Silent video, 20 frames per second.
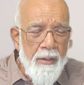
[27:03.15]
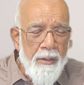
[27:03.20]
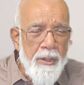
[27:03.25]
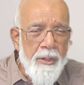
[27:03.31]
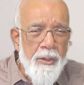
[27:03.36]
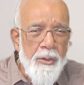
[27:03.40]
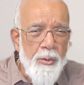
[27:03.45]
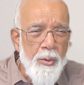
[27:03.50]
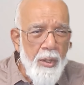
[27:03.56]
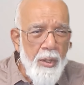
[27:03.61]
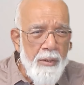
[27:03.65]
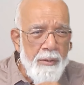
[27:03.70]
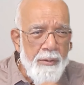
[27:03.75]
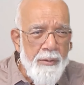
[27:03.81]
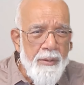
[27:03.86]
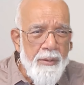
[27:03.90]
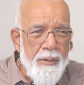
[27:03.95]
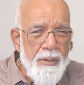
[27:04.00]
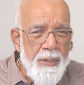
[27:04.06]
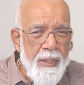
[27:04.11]
Did you
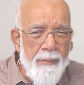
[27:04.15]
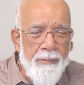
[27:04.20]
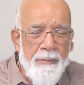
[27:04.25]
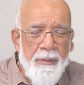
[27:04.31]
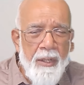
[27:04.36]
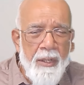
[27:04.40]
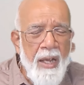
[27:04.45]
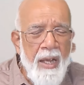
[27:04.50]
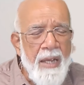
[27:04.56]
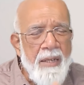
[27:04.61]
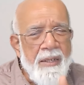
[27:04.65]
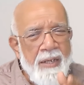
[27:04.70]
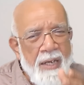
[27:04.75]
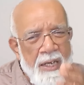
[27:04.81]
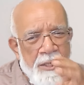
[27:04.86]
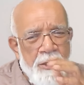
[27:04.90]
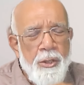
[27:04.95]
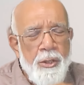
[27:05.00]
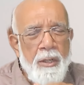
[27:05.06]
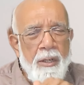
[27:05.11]
order the same thing? I
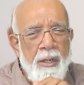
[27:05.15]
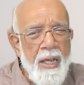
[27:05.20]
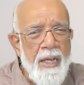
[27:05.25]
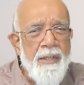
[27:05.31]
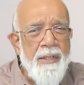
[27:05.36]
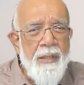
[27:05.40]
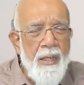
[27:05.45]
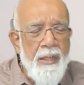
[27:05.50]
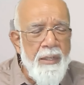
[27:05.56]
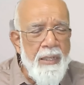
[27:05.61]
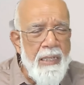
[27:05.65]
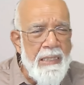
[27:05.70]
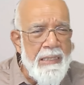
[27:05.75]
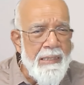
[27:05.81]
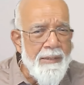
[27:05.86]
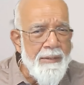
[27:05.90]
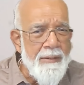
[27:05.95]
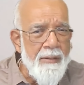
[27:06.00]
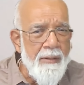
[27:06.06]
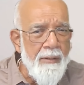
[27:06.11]
rationalize
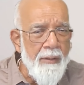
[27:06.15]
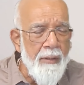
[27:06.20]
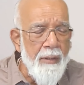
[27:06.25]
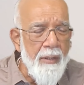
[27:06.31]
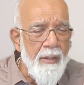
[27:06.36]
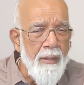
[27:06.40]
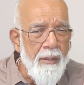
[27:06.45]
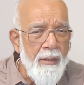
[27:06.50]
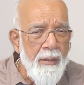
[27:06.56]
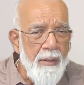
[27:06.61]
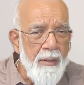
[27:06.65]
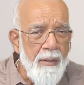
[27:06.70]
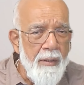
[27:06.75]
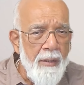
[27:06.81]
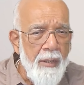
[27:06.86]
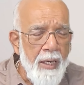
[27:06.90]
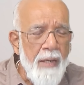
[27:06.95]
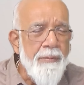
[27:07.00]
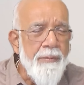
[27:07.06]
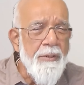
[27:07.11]
unnecessarily.
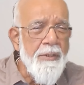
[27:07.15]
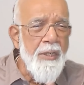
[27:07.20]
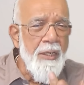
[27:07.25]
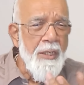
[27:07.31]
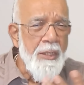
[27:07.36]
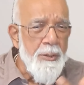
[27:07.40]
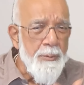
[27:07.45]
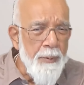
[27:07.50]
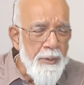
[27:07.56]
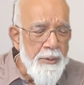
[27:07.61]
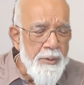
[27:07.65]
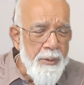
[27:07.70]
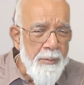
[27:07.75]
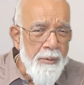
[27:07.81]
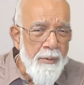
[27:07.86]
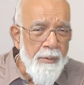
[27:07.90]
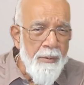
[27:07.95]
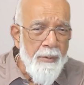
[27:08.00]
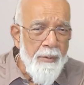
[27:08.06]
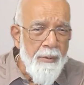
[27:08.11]
Everything is
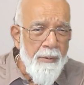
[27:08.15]
possible.